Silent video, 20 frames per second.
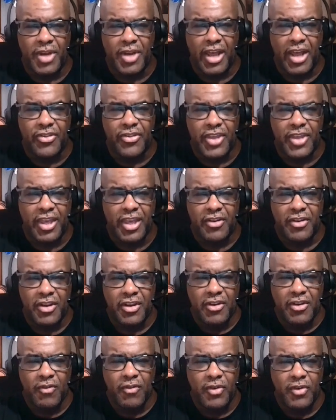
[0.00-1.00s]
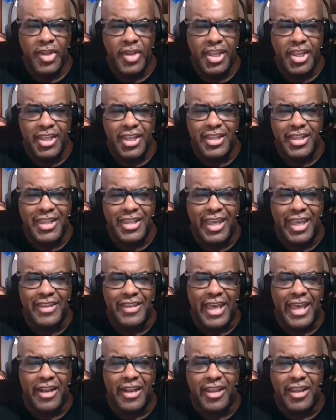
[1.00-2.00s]
but I think we really didn't need
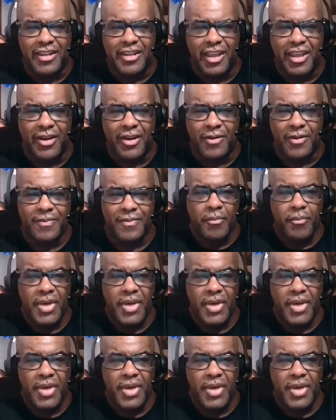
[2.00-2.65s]
that in here.